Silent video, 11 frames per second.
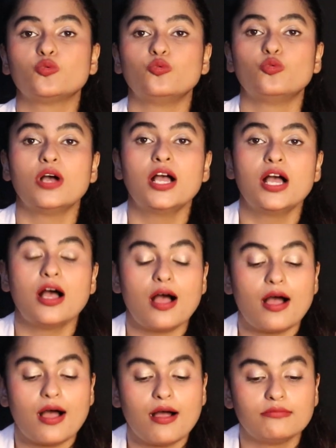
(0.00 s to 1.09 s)
to
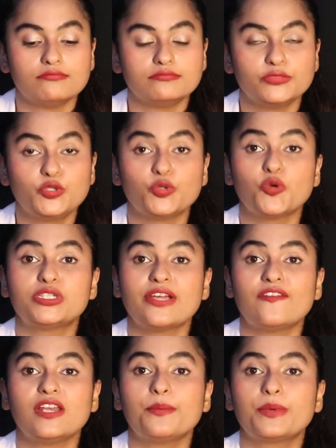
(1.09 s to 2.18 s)

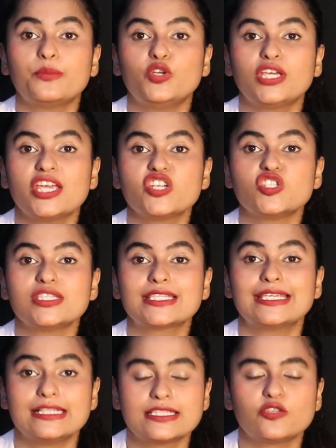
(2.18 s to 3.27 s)
develop communication
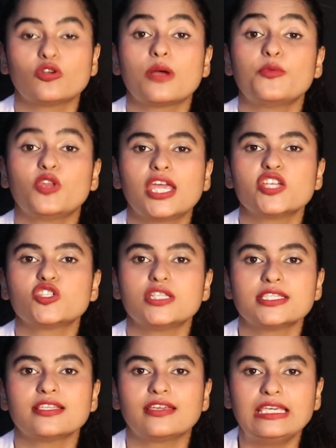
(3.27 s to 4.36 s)
skills. Communication
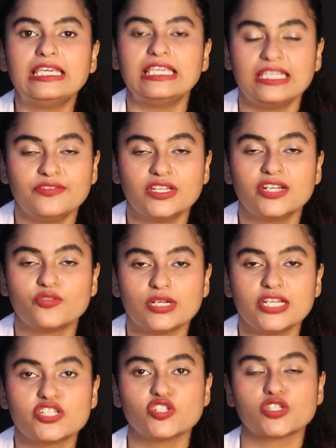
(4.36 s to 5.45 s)
is the key even in
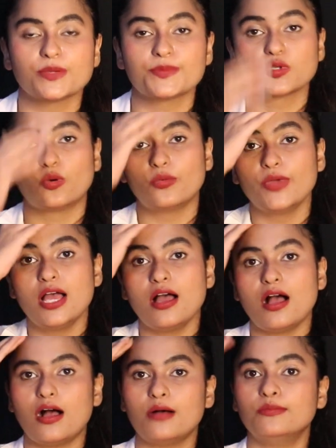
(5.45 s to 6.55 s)
relationships. So
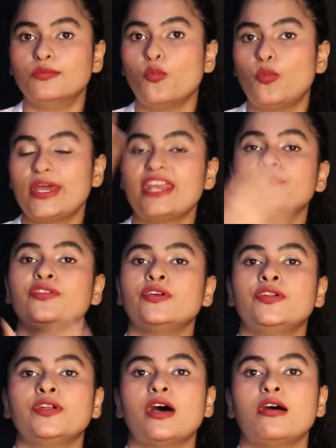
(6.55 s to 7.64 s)

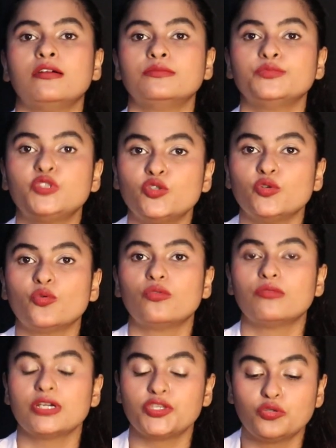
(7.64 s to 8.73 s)
whenever
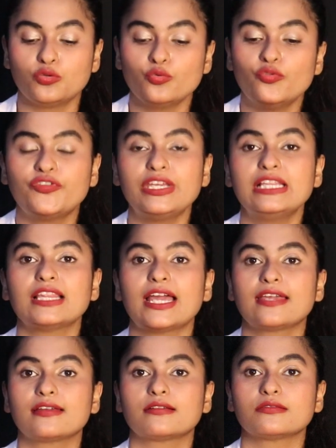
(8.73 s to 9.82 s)
you feel
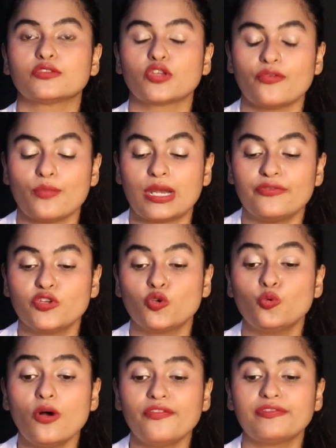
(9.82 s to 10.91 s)
like, whenever
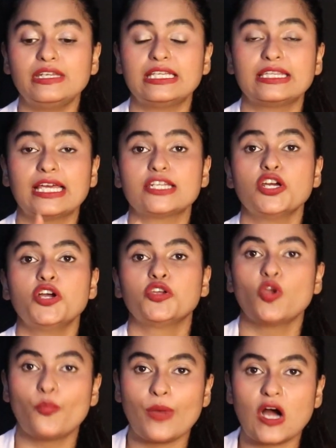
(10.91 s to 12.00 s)
you are feeling that
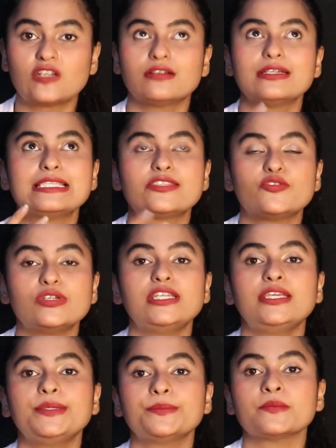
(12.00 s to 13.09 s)
your partner is
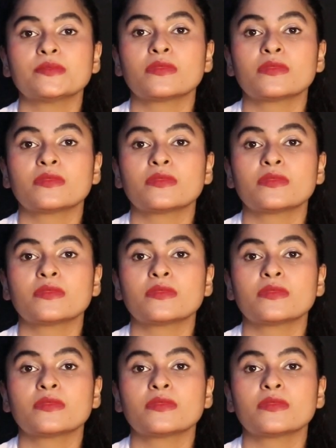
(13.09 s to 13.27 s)
really